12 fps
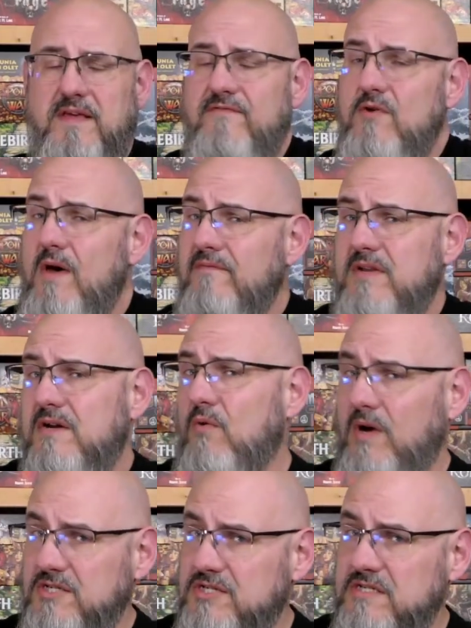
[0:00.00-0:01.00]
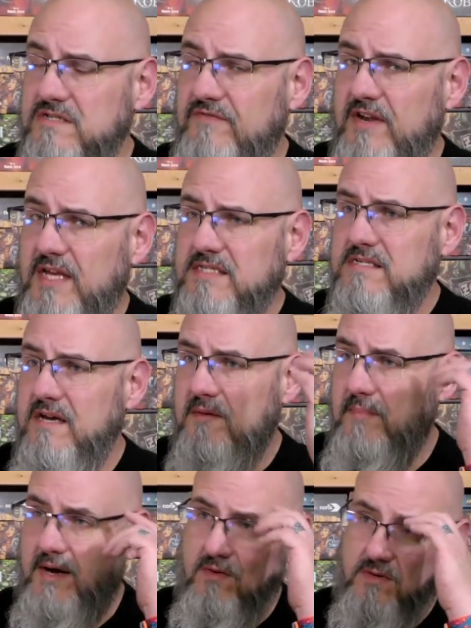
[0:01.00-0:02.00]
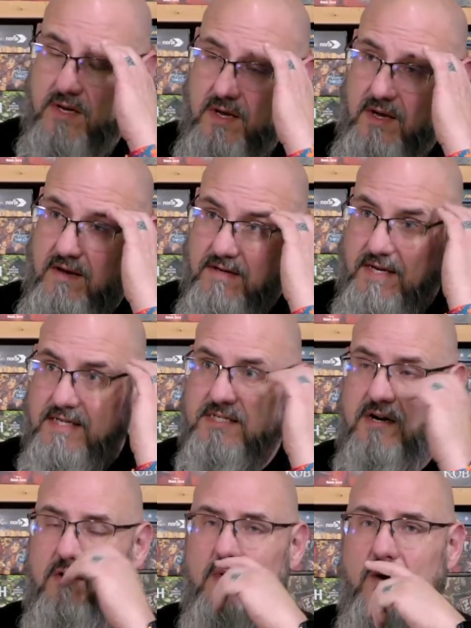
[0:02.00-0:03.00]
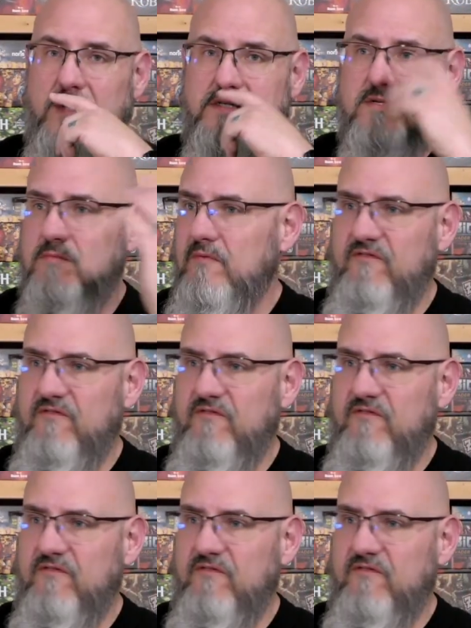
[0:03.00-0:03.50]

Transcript: If you have any questions, Vanessa, about Dice Tower West,